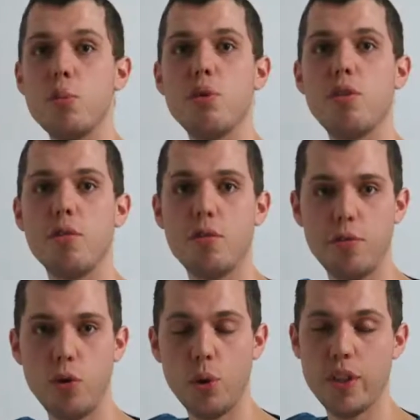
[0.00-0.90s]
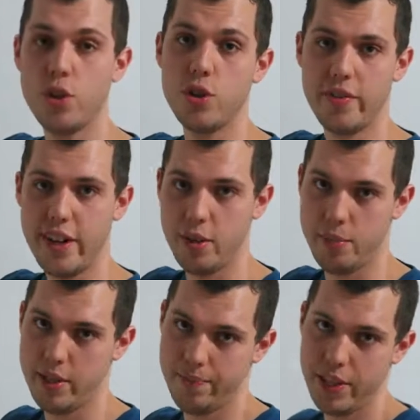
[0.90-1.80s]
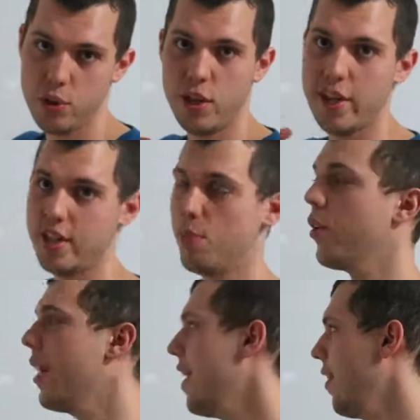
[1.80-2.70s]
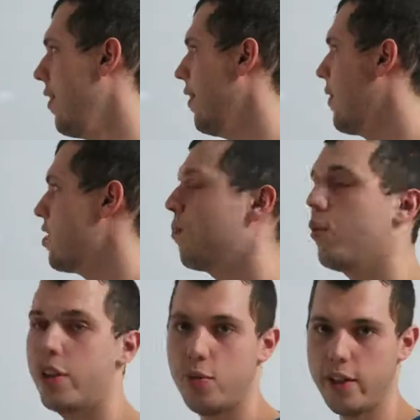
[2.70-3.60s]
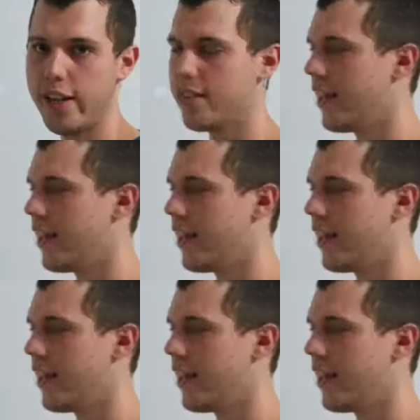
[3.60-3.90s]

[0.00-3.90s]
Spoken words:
to move you forward in your development. That's what it is more than anything. It's important that you realize